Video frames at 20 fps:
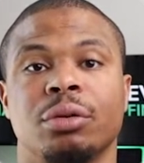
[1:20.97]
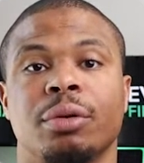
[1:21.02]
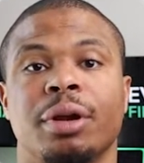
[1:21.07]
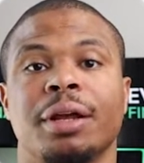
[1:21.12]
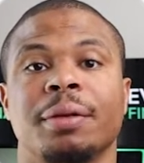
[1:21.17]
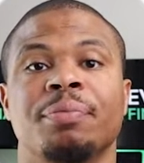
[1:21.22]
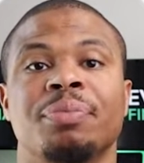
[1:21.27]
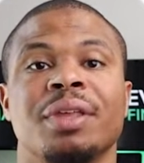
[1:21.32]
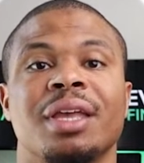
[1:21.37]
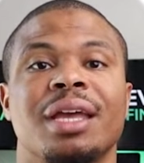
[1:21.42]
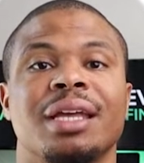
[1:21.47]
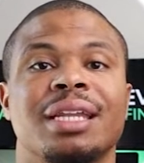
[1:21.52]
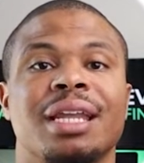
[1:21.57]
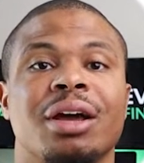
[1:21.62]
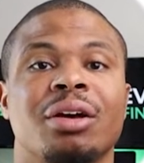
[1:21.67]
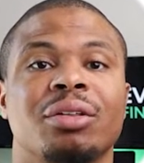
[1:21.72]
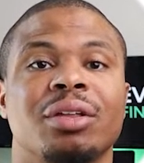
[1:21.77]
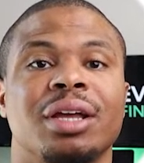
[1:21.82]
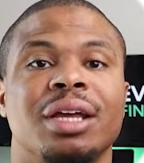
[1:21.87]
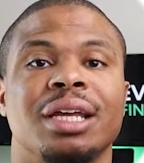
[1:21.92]
Right
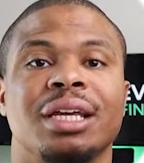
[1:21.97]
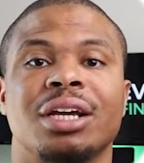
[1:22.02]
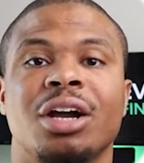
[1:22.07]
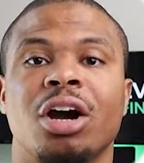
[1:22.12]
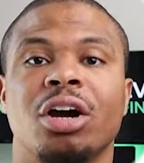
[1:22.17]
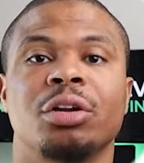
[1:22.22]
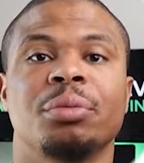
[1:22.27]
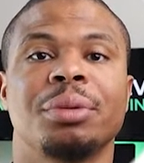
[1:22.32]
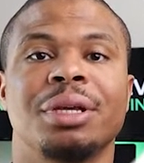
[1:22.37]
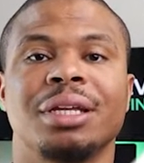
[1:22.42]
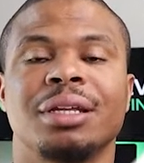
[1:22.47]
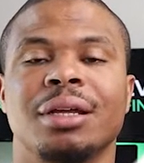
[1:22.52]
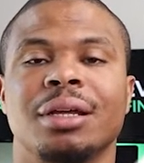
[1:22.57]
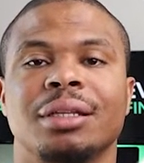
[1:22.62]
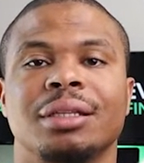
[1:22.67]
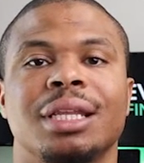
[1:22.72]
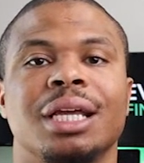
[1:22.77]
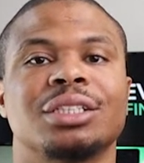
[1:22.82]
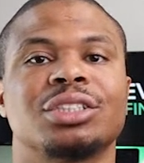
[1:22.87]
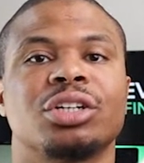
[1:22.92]
now, economy,
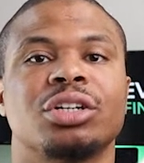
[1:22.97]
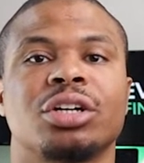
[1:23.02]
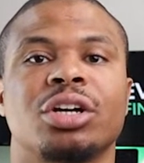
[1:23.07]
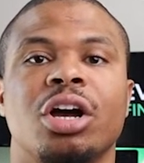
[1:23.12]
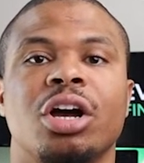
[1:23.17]
that's going